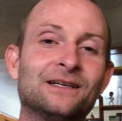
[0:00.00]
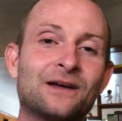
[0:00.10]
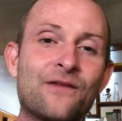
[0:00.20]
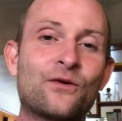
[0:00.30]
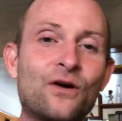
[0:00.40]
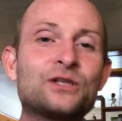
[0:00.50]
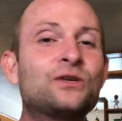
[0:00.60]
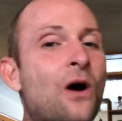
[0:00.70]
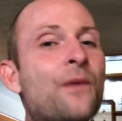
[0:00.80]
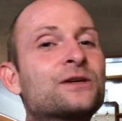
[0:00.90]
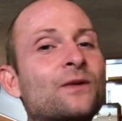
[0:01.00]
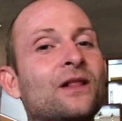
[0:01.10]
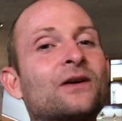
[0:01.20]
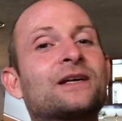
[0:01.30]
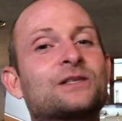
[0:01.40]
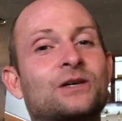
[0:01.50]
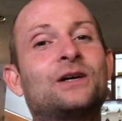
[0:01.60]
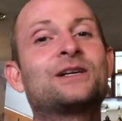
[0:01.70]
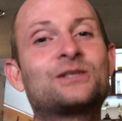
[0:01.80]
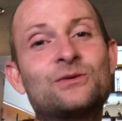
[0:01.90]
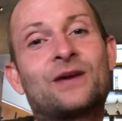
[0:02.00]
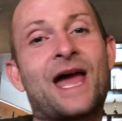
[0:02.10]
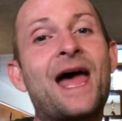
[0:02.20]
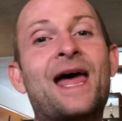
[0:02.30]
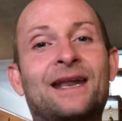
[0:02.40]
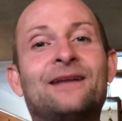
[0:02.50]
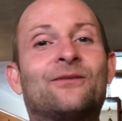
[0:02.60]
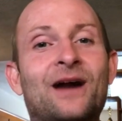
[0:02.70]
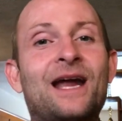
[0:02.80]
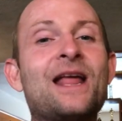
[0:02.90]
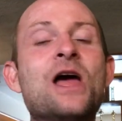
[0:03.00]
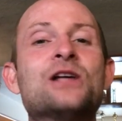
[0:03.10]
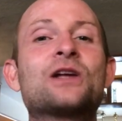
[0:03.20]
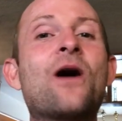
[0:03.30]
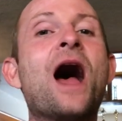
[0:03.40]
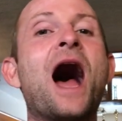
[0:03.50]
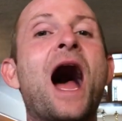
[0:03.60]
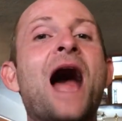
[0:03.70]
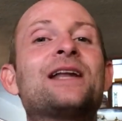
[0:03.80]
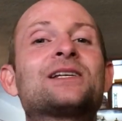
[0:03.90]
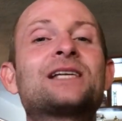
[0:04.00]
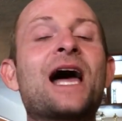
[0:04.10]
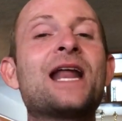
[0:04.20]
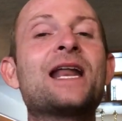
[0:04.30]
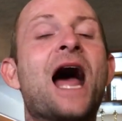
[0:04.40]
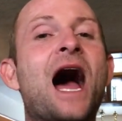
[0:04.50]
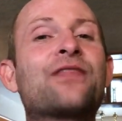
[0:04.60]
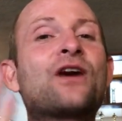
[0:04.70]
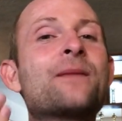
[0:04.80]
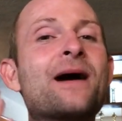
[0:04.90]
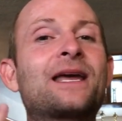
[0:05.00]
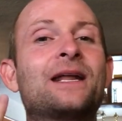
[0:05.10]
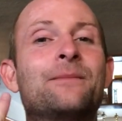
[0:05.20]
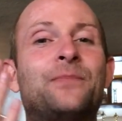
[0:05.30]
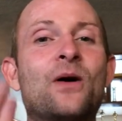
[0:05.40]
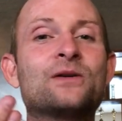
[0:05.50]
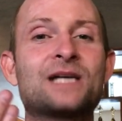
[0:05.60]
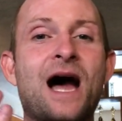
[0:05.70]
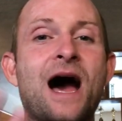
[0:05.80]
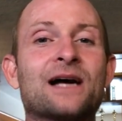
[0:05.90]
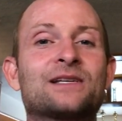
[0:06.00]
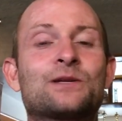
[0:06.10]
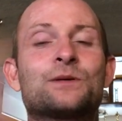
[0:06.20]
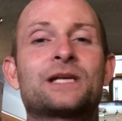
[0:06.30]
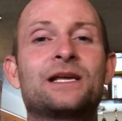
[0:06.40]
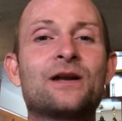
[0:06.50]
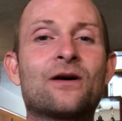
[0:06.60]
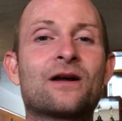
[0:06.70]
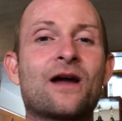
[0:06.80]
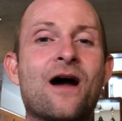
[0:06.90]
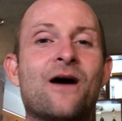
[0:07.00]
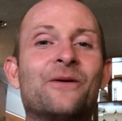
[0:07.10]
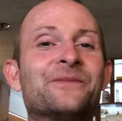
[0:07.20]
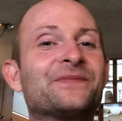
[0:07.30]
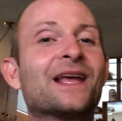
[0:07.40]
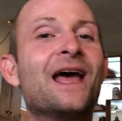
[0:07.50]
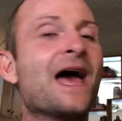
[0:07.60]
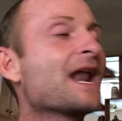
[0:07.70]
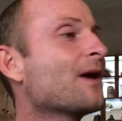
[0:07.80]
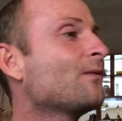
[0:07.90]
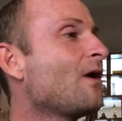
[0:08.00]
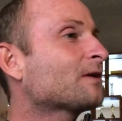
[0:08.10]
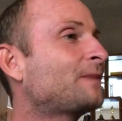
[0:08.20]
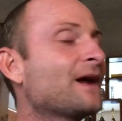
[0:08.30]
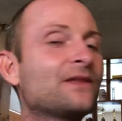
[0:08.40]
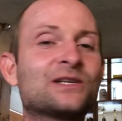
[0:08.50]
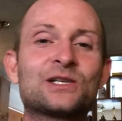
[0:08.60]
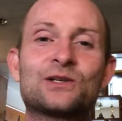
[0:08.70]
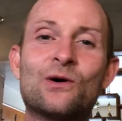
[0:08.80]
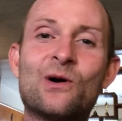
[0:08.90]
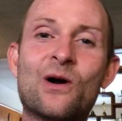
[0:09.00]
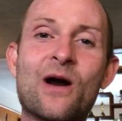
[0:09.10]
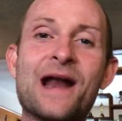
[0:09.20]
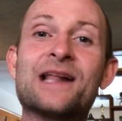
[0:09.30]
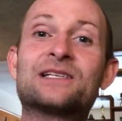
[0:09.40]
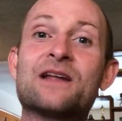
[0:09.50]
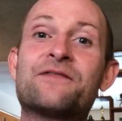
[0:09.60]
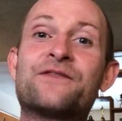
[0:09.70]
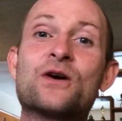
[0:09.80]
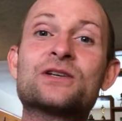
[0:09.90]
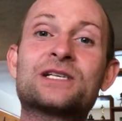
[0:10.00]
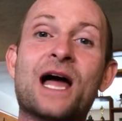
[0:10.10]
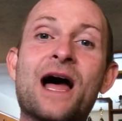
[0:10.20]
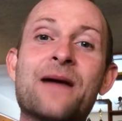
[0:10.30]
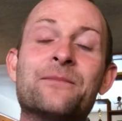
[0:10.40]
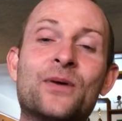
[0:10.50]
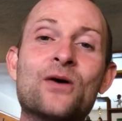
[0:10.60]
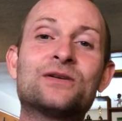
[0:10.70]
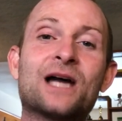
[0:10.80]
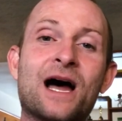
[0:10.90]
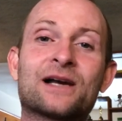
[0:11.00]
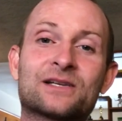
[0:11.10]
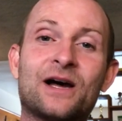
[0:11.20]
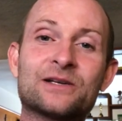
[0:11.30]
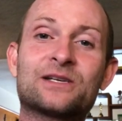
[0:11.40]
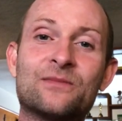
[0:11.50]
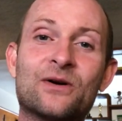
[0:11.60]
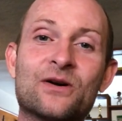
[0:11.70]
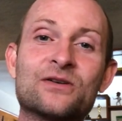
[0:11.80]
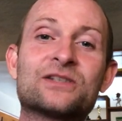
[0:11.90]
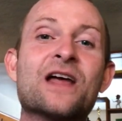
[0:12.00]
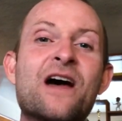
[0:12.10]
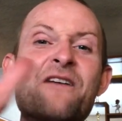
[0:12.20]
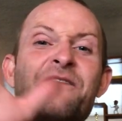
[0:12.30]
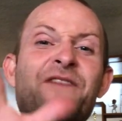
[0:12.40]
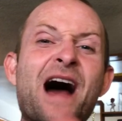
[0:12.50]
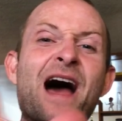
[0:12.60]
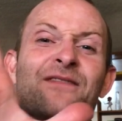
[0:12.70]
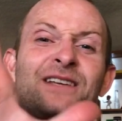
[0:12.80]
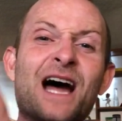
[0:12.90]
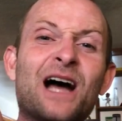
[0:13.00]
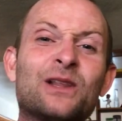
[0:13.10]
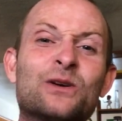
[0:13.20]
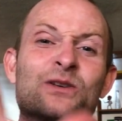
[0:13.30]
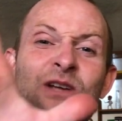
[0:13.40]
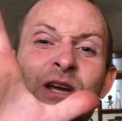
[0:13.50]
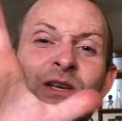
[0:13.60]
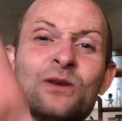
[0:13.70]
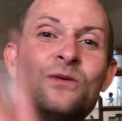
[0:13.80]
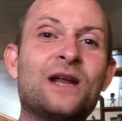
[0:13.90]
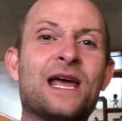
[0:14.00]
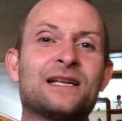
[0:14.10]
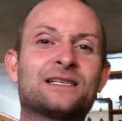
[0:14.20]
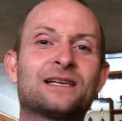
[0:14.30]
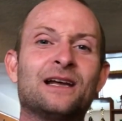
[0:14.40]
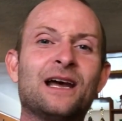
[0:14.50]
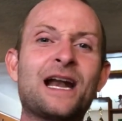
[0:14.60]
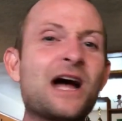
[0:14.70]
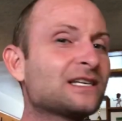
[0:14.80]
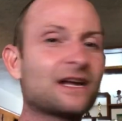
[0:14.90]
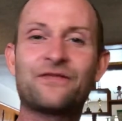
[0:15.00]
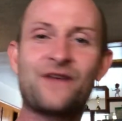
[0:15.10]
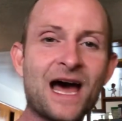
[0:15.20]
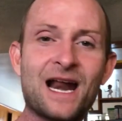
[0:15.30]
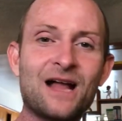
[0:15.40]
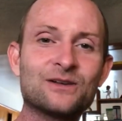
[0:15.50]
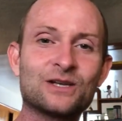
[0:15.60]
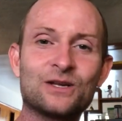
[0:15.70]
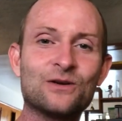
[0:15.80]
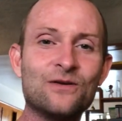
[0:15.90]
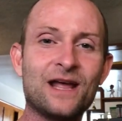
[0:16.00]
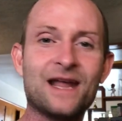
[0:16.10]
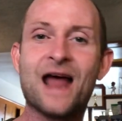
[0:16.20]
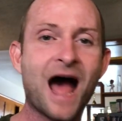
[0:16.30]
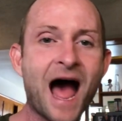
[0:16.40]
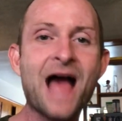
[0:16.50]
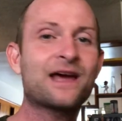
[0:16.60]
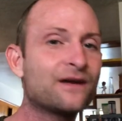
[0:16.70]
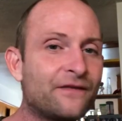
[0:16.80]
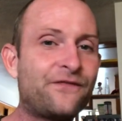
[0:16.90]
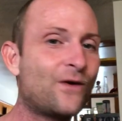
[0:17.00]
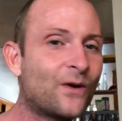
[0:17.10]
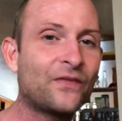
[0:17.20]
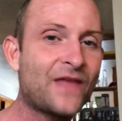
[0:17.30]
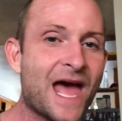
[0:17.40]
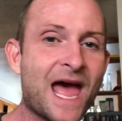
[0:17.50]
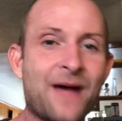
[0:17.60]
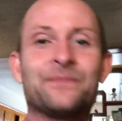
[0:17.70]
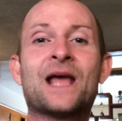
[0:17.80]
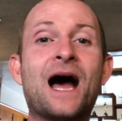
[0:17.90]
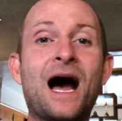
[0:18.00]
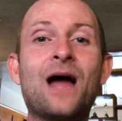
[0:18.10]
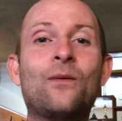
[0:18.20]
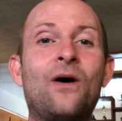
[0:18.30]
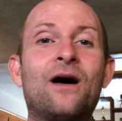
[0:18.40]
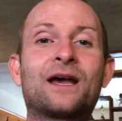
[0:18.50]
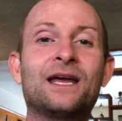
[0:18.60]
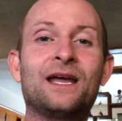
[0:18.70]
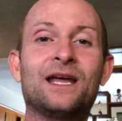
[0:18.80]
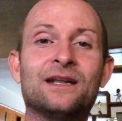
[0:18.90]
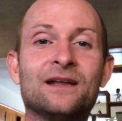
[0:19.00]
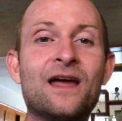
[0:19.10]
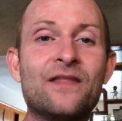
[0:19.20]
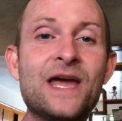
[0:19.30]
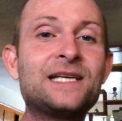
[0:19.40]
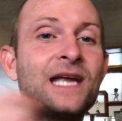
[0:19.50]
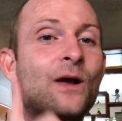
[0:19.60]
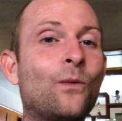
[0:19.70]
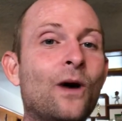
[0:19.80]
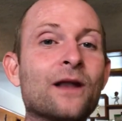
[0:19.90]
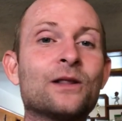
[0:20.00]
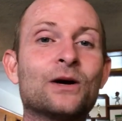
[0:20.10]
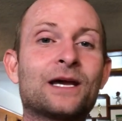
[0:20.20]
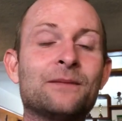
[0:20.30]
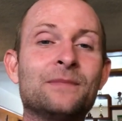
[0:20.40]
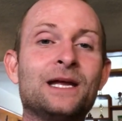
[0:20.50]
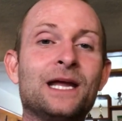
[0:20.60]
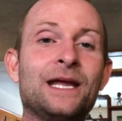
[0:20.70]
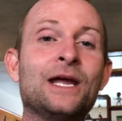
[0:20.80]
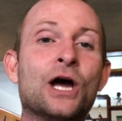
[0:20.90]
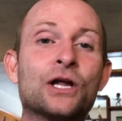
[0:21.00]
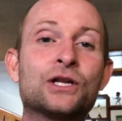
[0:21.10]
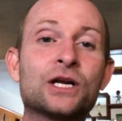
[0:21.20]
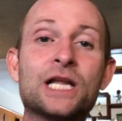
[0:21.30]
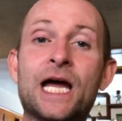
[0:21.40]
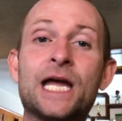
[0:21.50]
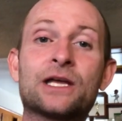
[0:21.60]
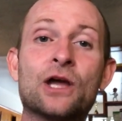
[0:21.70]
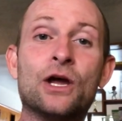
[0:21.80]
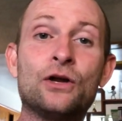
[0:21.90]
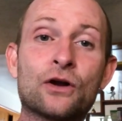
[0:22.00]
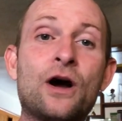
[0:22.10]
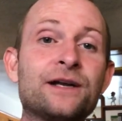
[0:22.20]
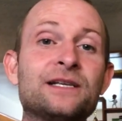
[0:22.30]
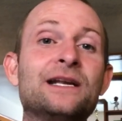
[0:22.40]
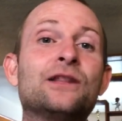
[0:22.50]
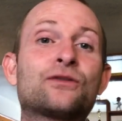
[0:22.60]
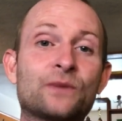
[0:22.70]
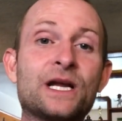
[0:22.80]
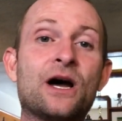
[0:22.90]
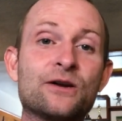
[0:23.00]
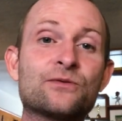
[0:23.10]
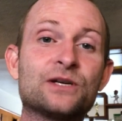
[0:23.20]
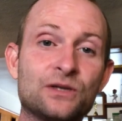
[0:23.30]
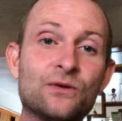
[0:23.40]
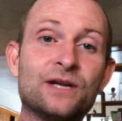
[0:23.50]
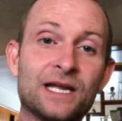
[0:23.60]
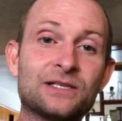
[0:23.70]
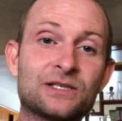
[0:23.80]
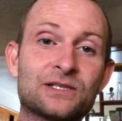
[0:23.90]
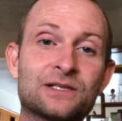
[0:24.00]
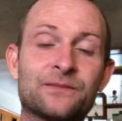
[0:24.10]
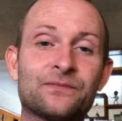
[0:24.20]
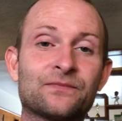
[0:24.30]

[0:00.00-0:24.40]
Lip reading: Of course, you always want to look as good as you can, right? So I thought about getting Botox. This was a year ago. And I walked by this store and it said, first time Botox customers, $5 a unit. And I was like, $5 a unit? I can afford that. I walk in, they take one look at me. They're like, you're going to need 300 units.